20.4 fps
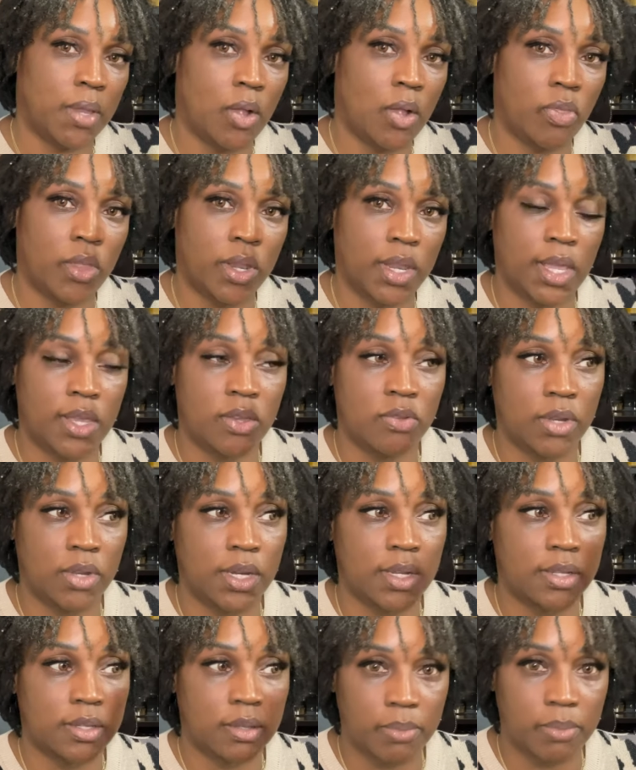on the day you
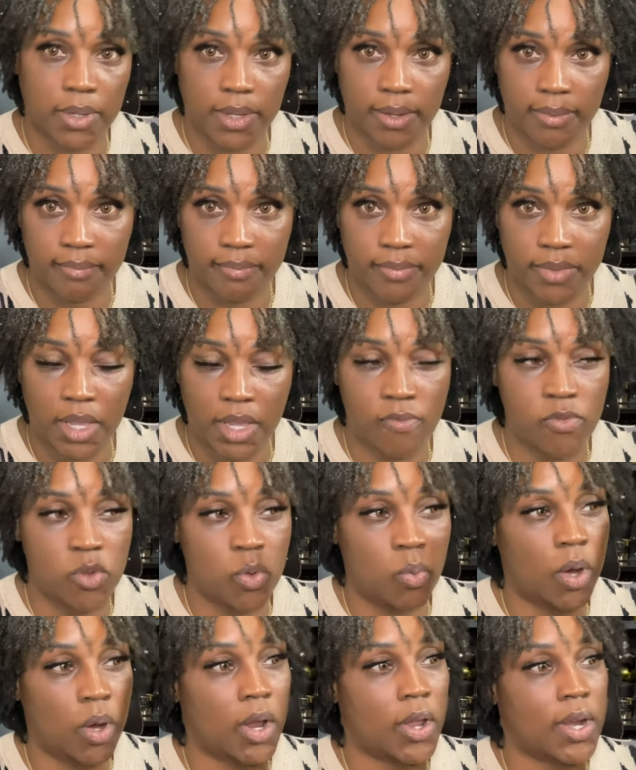need it to be. If
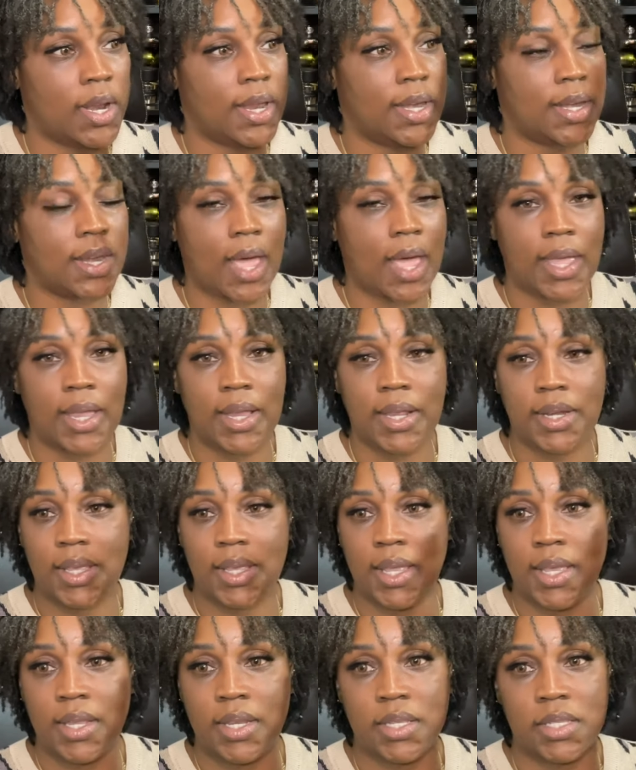you wear it at night,
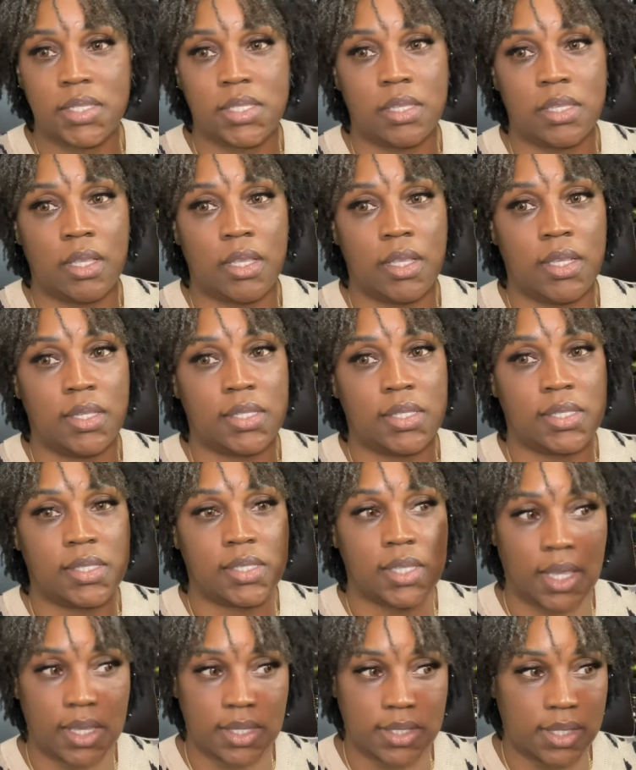it is
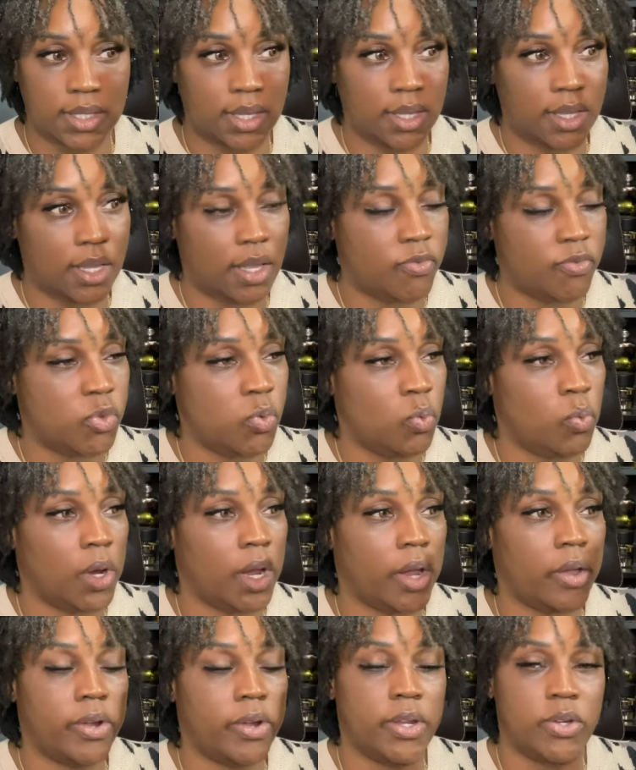sexy. If you're
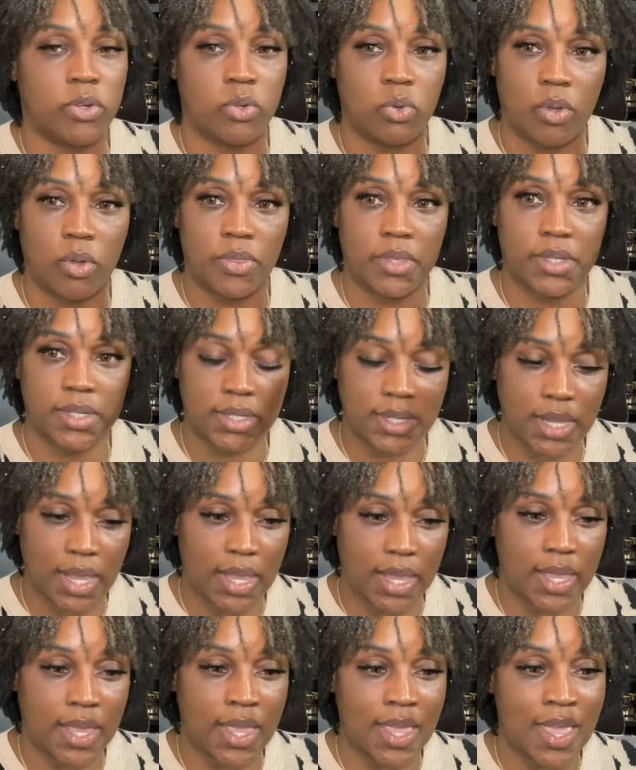wearing it during the
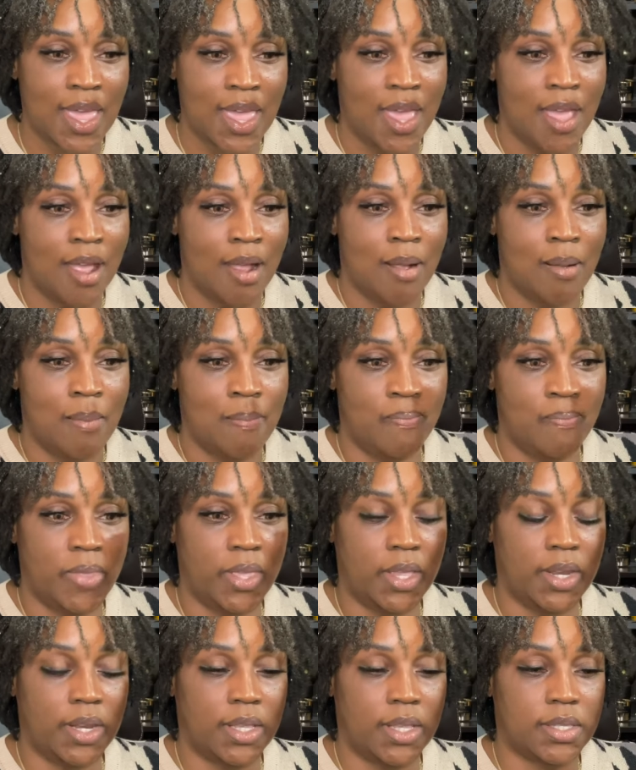day,
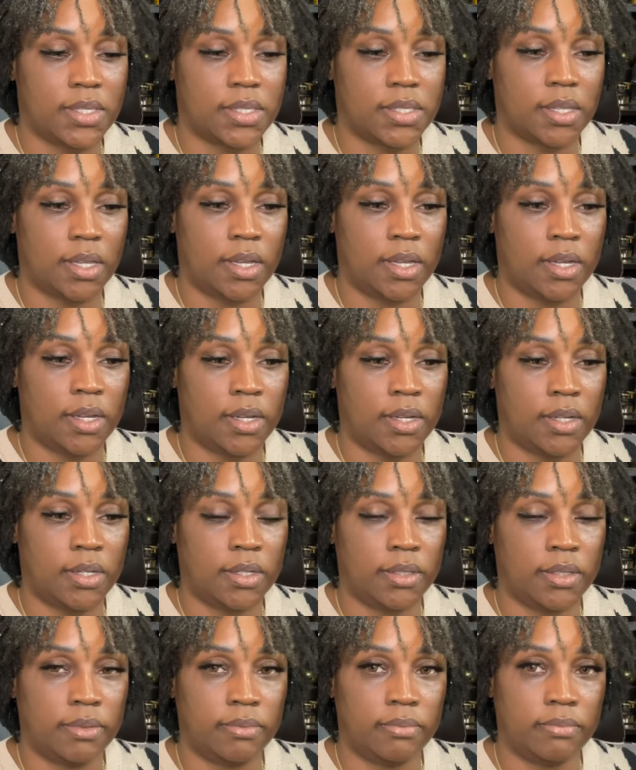then it's
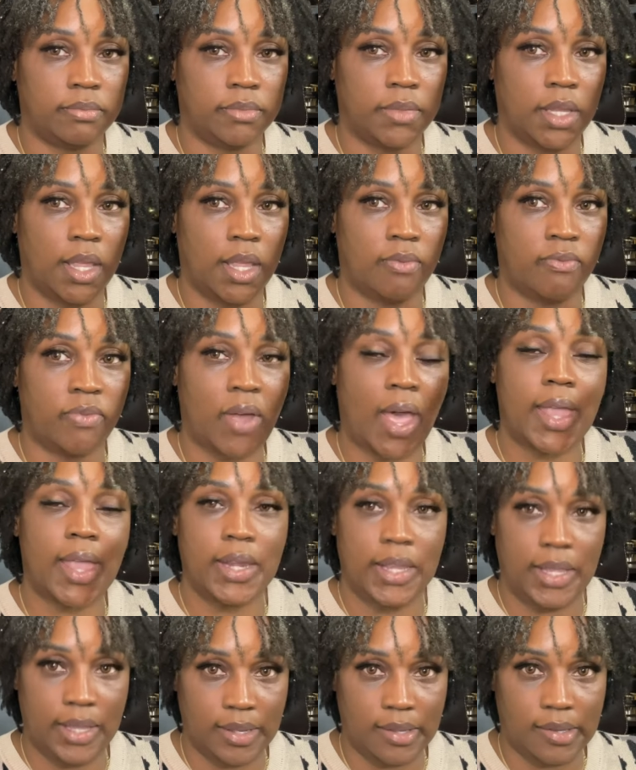
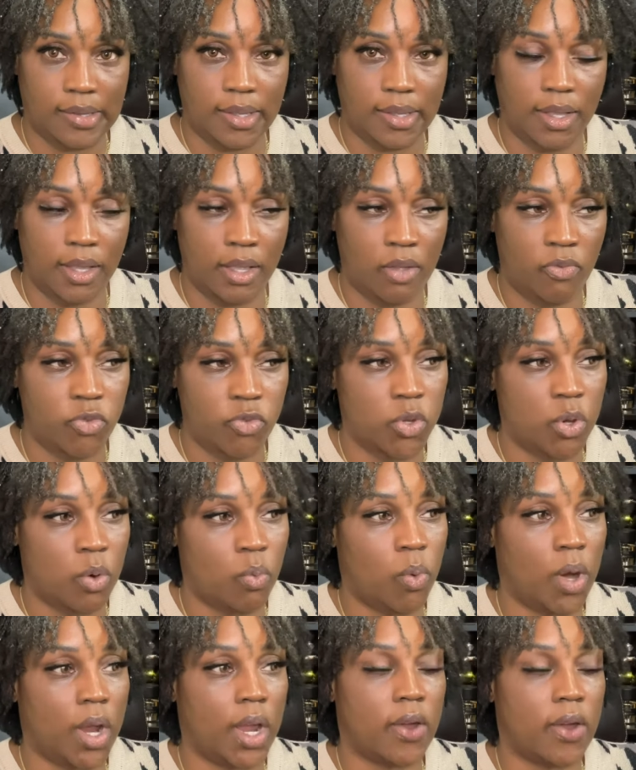inviting. If you're
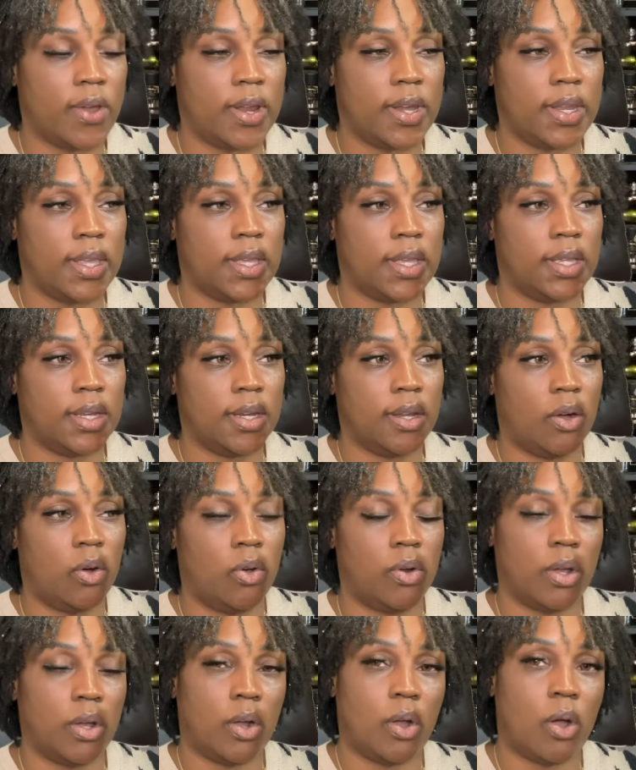wearing it
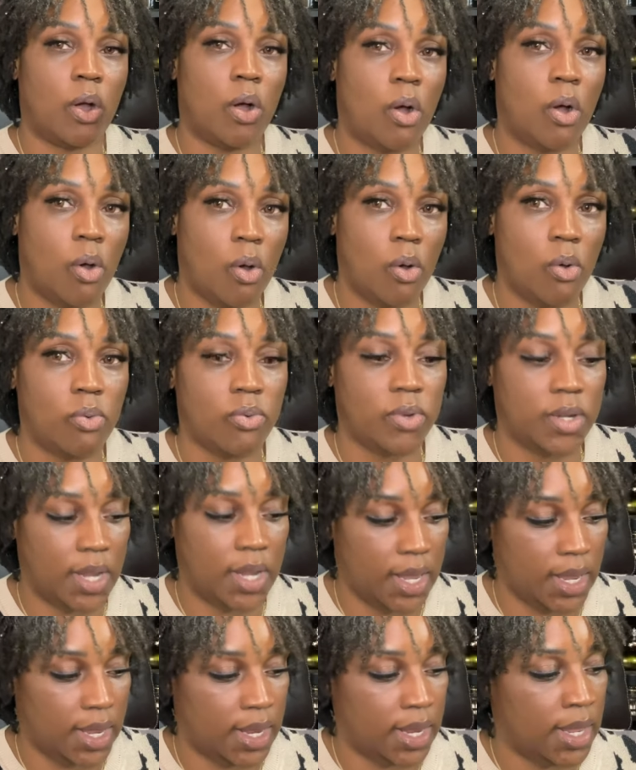on a cold
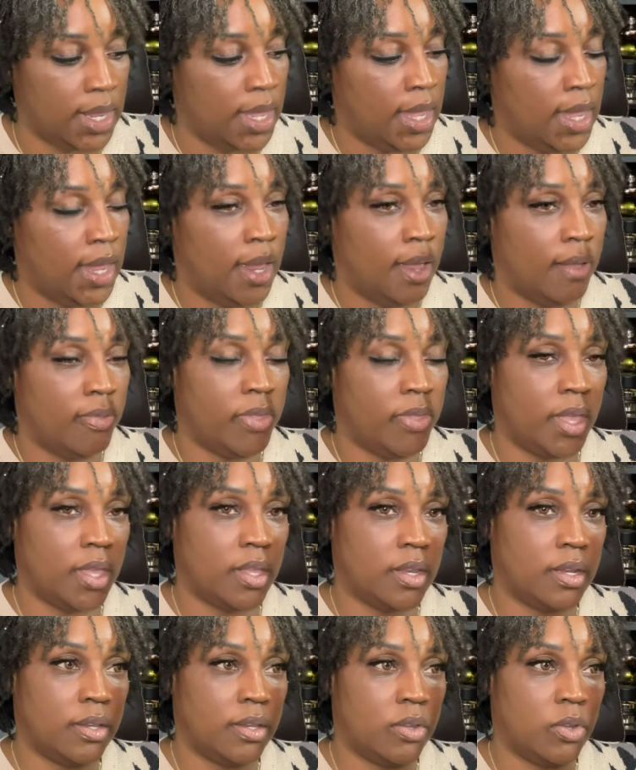day,
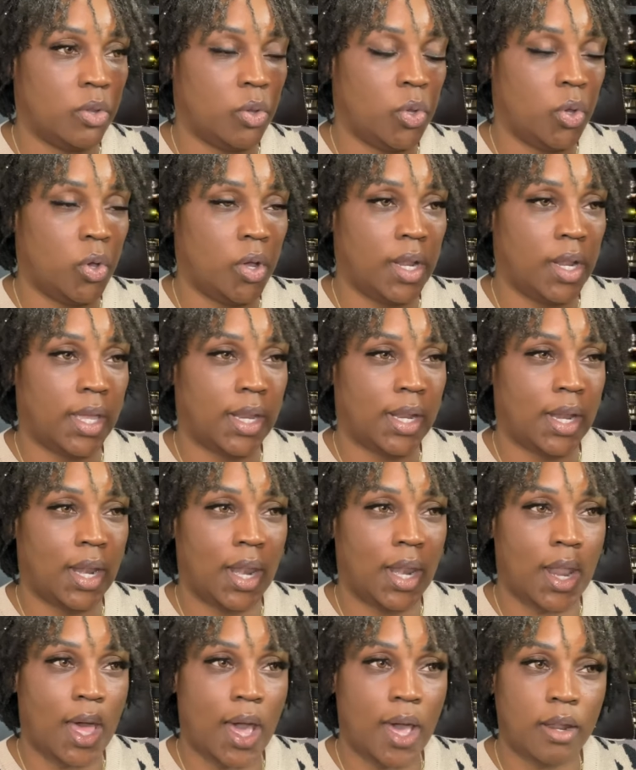then you're going to get a
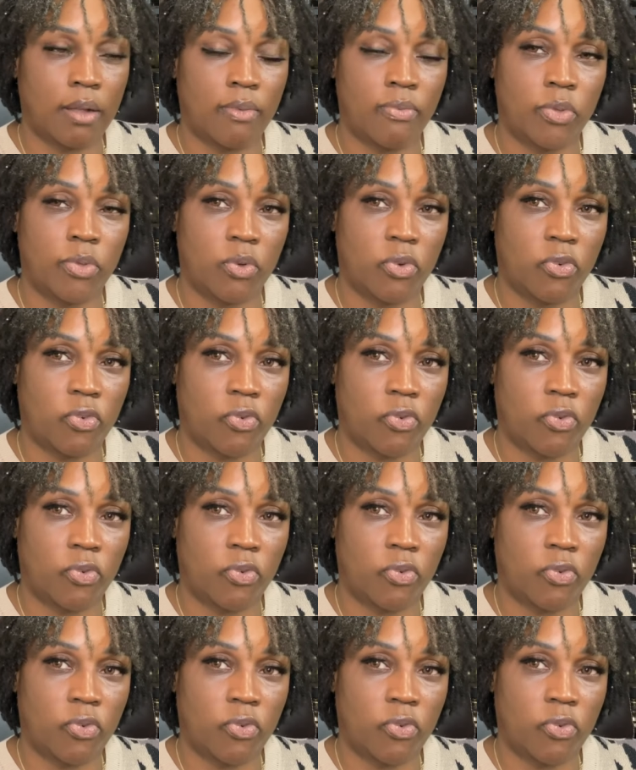lot of the